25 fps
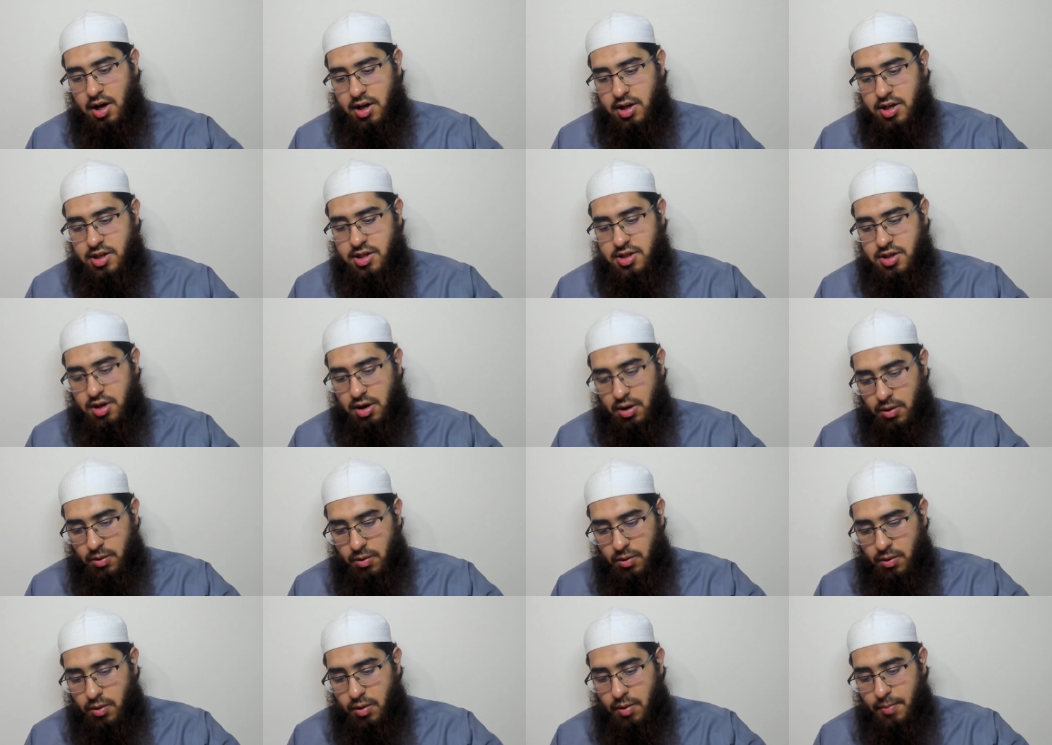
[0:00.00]

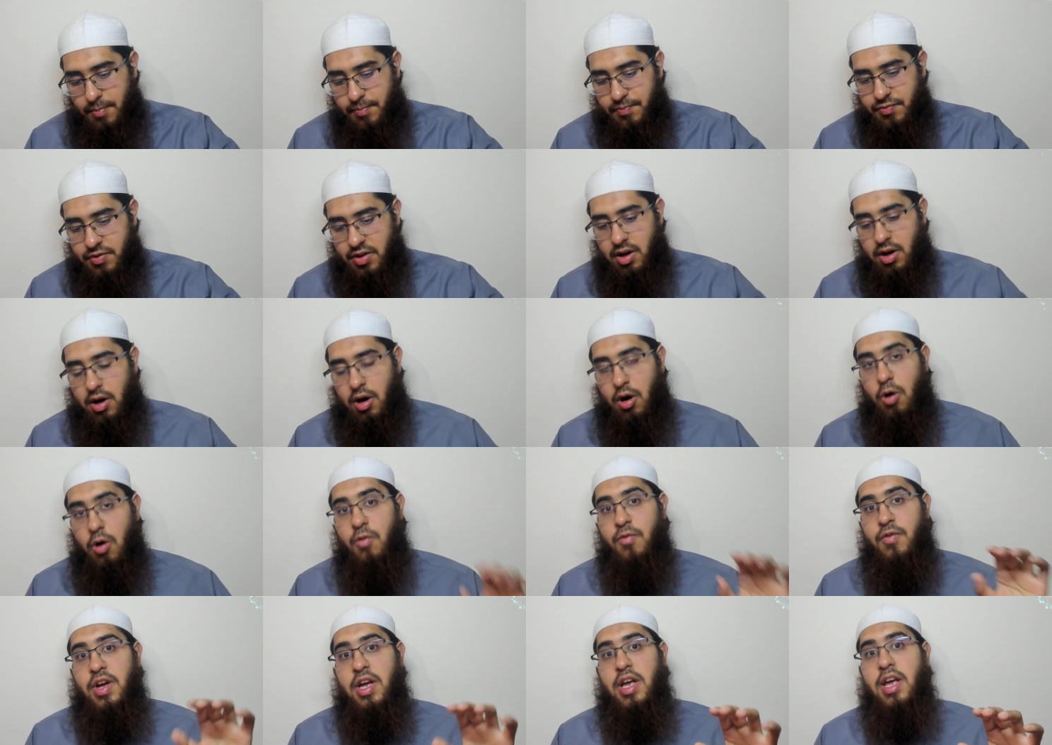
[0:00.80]
So
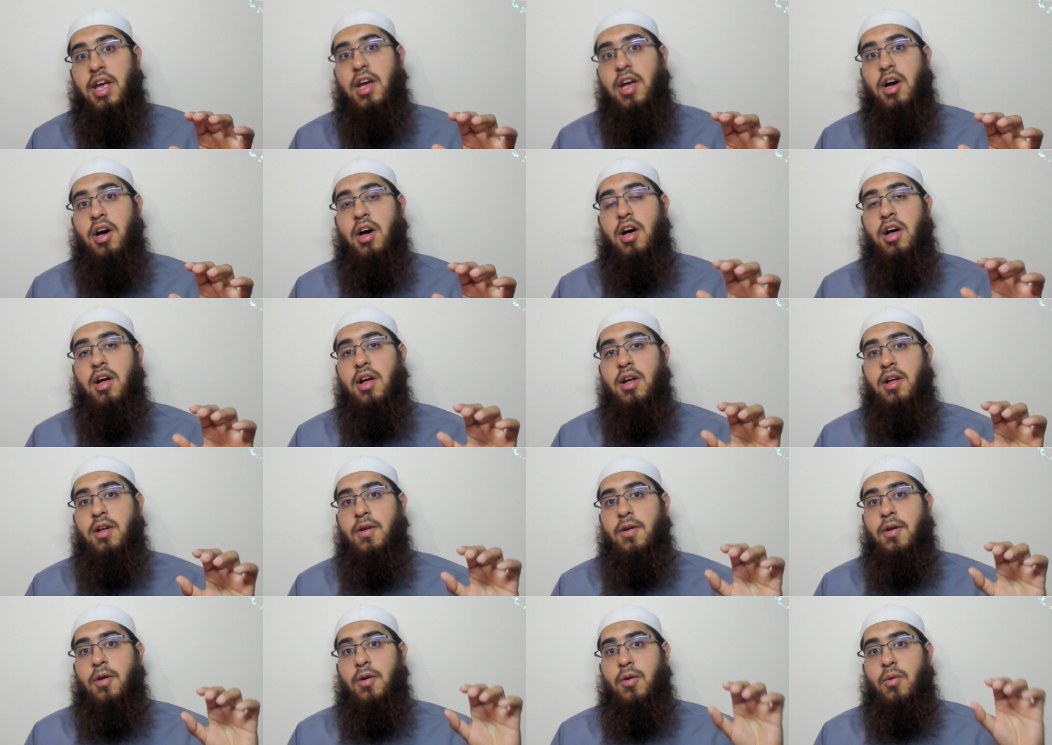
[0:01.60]
over here
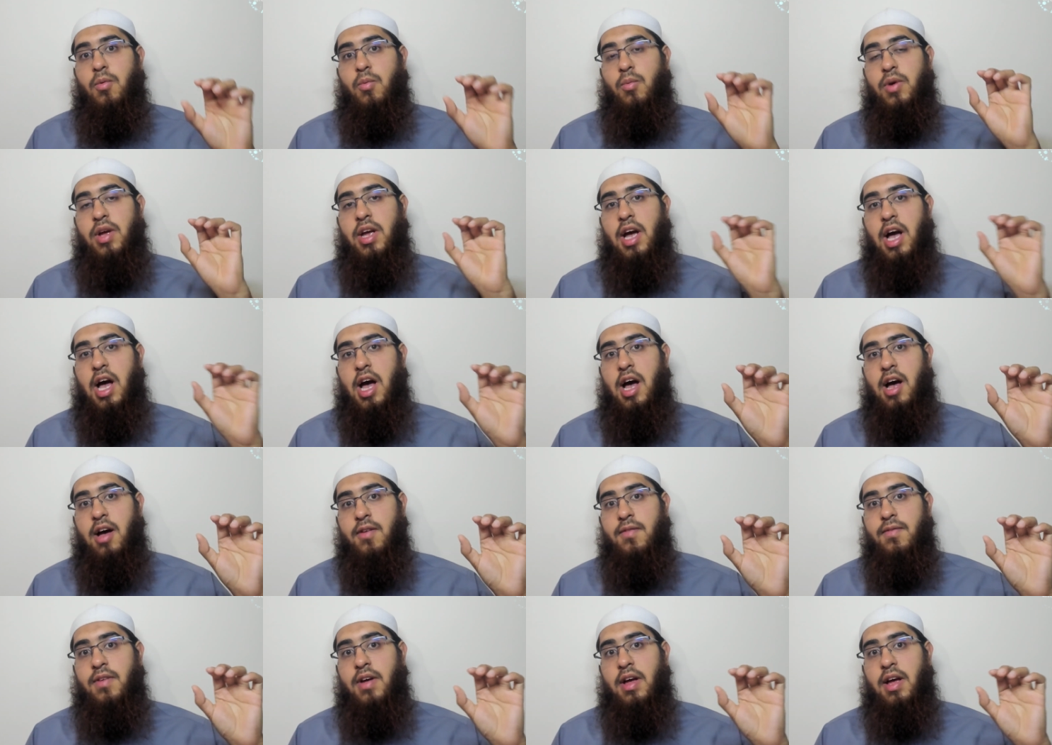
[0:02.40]
we
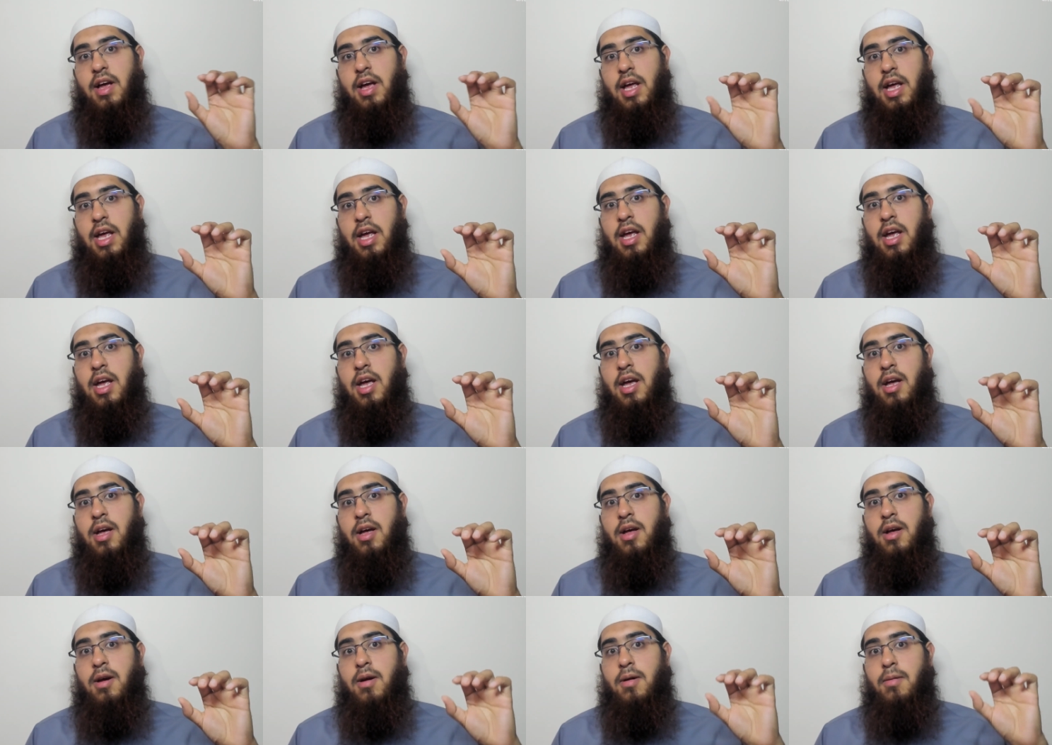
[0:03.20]
have a
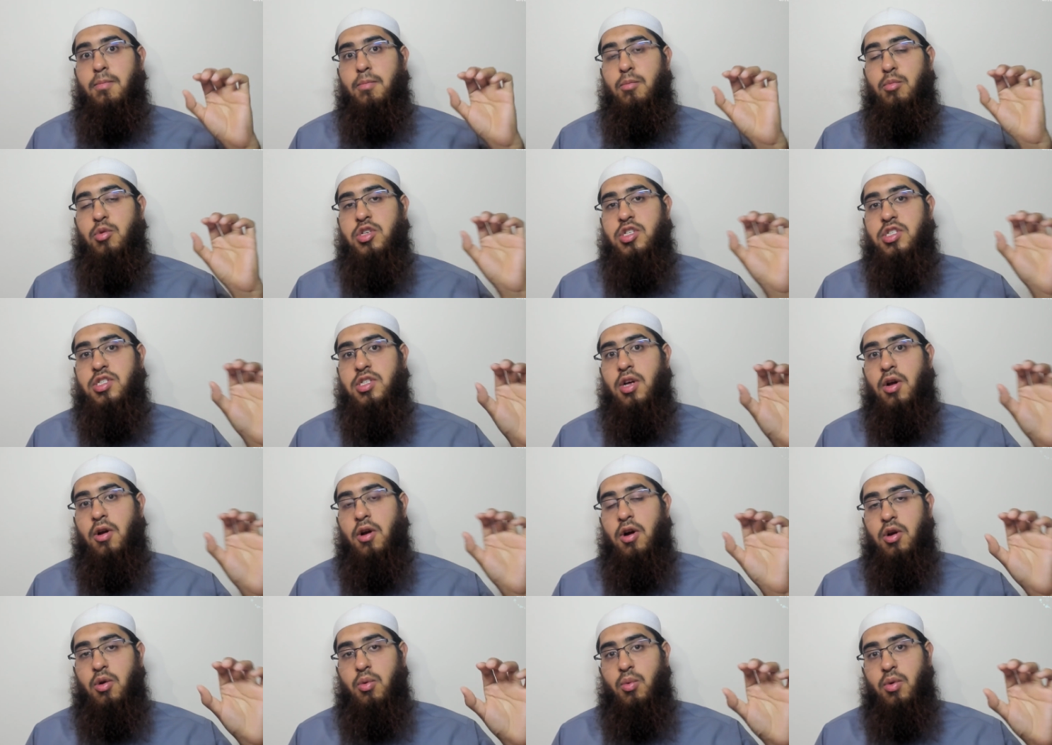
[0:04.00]

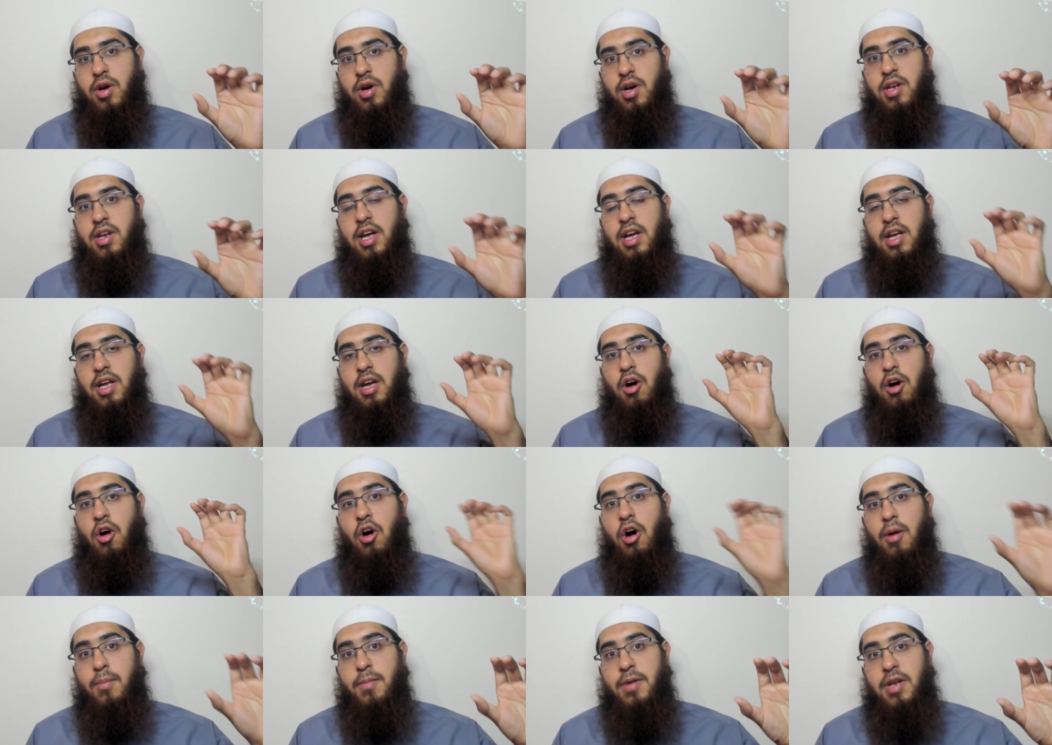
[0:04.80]
mushtarak word, a
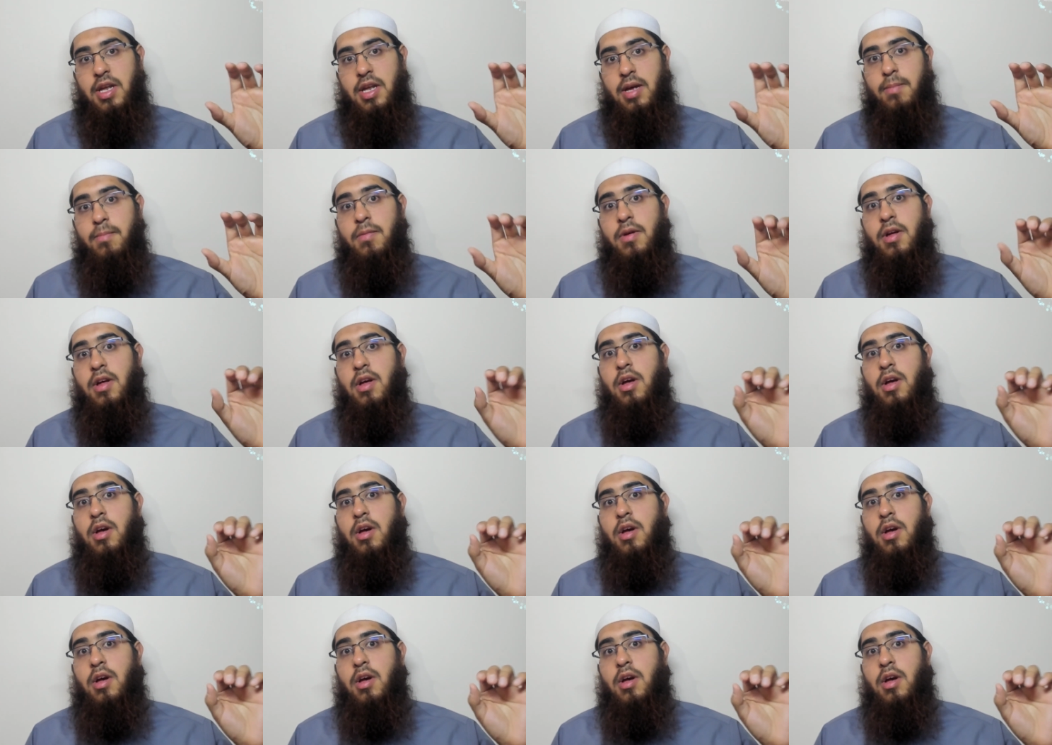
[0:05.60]
homonym,